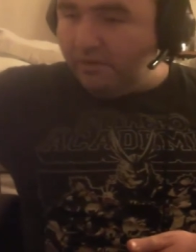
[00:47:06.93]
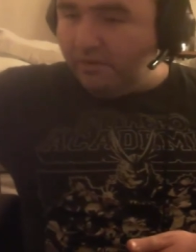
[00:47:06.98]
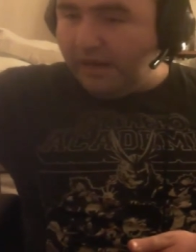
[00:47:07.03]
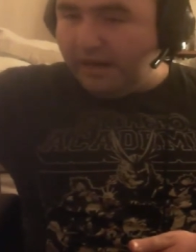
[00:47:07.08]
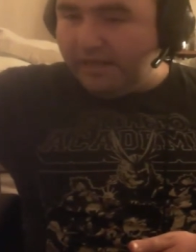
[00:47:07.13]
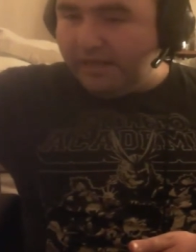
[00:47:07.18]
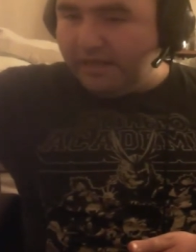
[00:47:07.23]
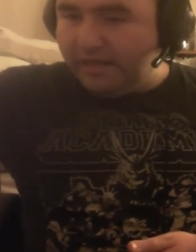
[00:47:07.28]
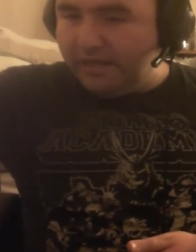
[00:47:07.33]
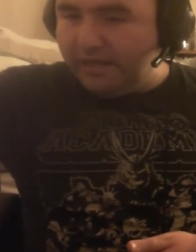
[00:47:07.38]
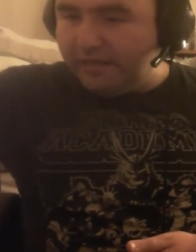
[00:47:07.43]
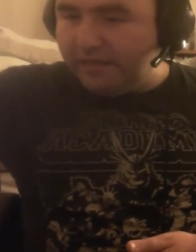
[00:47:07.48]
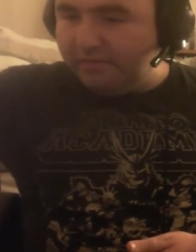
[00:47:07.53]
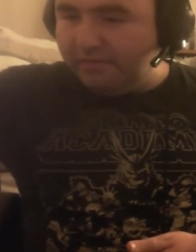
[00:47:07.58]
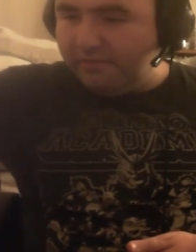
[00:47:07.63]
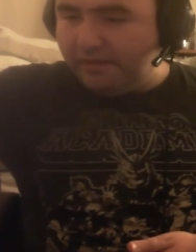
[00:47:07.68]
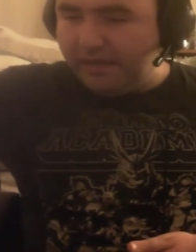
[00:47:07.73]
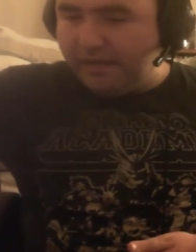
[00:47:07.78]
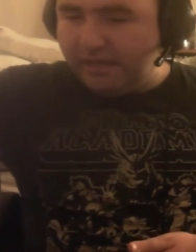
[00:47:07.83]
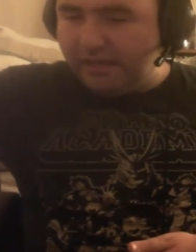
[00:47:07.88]
I didn't
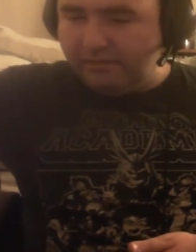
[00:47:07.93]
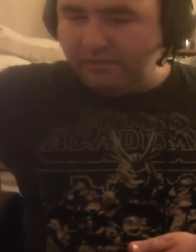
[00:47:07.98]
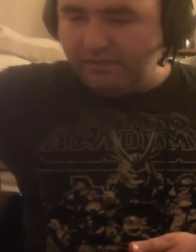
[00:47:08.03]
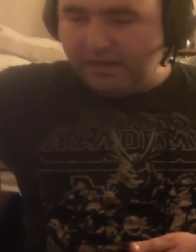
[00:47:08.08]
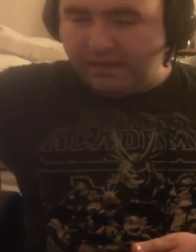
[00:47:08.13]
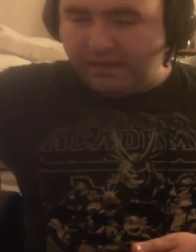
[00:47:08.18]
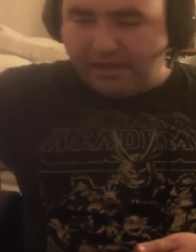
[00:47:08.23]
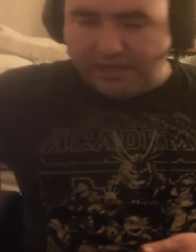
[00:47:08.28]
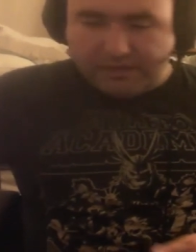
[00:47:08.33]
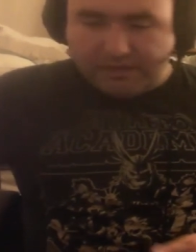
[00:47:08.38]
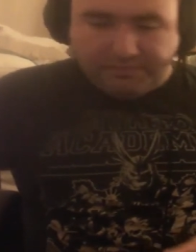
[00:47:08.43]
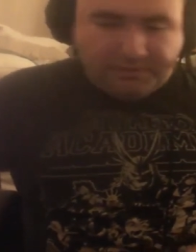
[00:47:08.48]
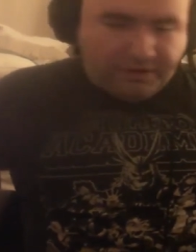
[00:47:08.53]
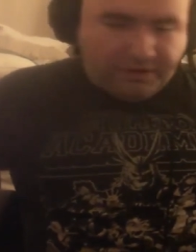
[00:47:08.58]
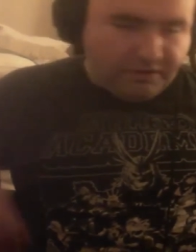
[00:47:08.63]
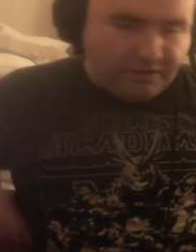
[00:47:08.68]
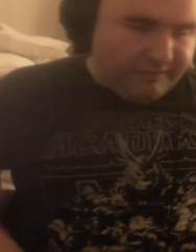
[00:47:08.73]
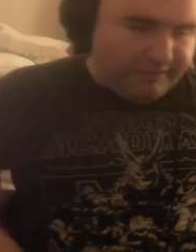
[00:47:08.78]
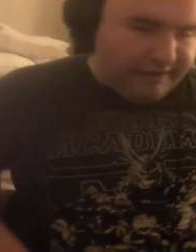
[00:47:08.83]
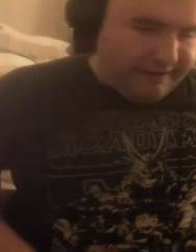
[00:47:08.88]
think we'd get through that last
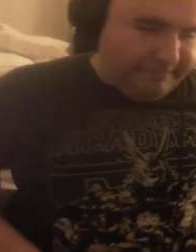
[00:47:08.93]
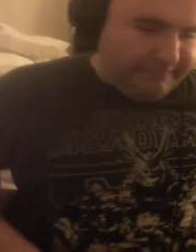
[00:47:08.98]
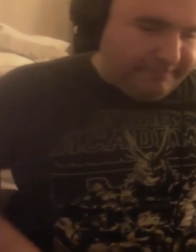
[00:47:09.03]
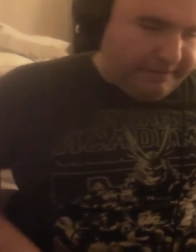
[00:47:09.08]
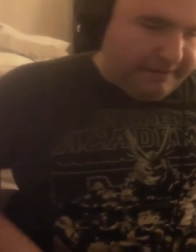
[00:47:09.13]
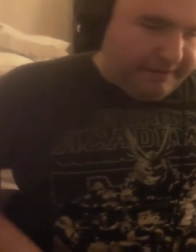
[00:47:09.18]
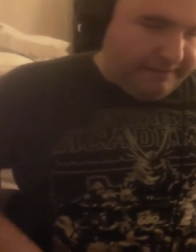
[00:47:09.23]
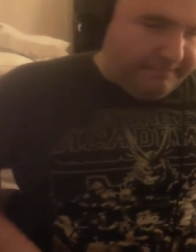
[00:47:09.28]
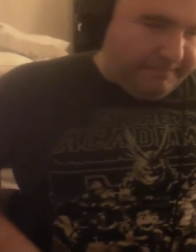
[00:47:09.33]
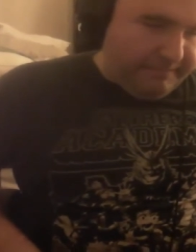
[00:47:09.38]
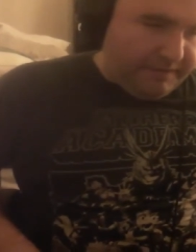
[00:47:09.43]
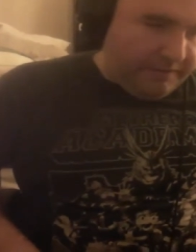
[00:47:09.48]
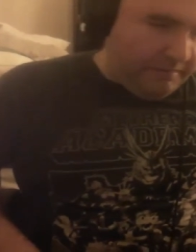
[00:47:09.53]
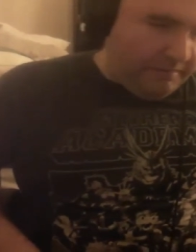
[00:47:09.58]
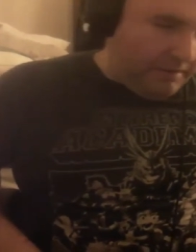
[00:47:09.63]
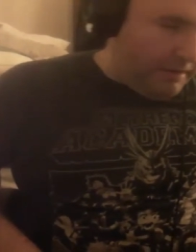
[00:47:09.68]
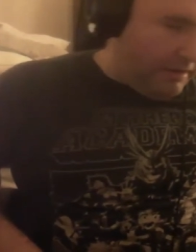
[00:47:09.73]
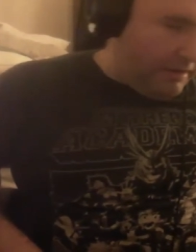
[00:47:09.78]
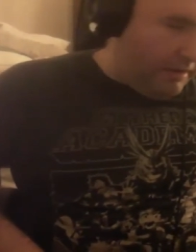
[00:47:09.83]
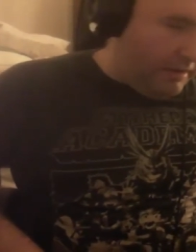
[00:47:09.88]
part quick, but
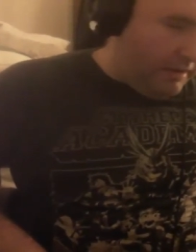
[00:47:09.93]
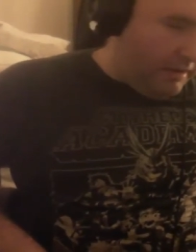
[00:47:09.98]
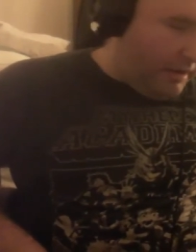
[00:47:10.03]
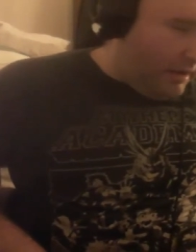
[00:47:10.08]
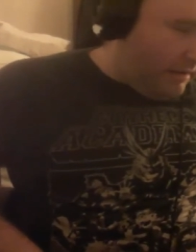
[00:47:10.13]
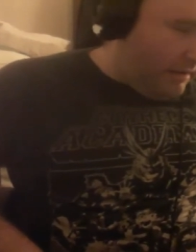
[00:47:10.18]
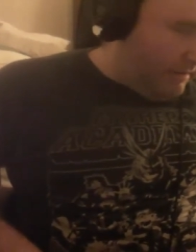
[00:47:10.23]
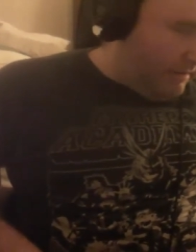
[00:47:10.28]
here we are.